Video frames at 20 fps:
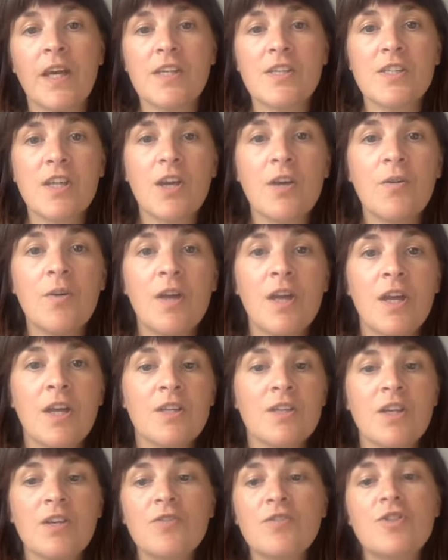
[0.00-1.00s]
And so
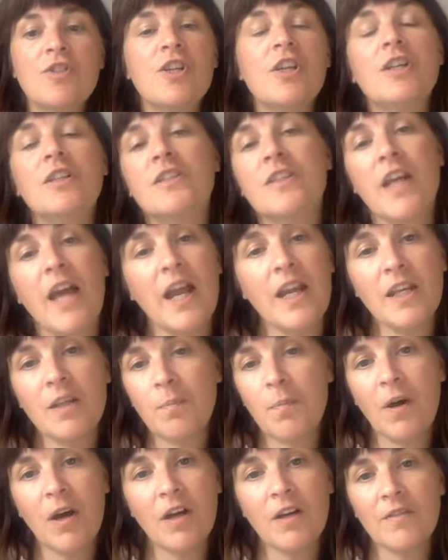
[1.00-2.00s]
don't judge
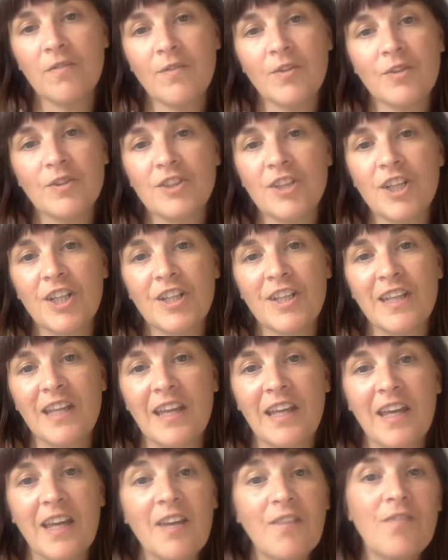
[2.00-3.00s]
any part of your
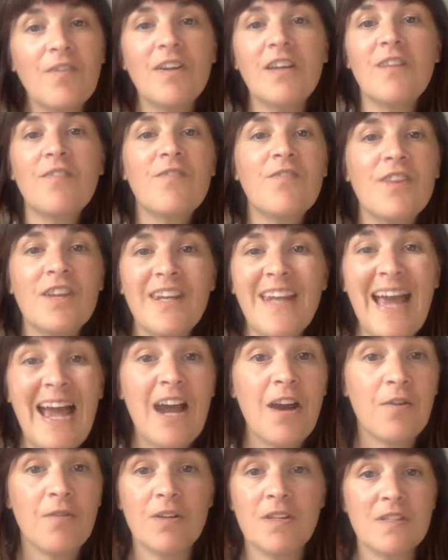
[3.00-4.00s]
journey, even if the
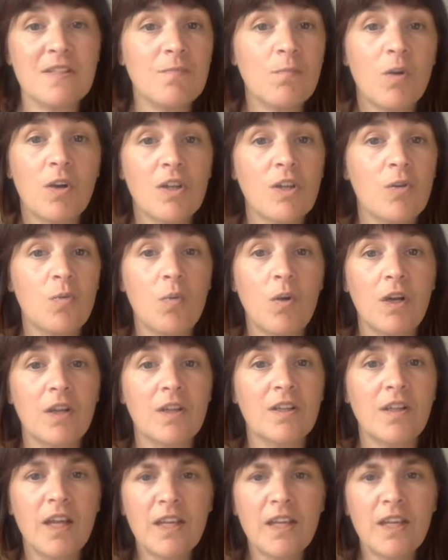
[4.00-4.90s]
now isn't what you want.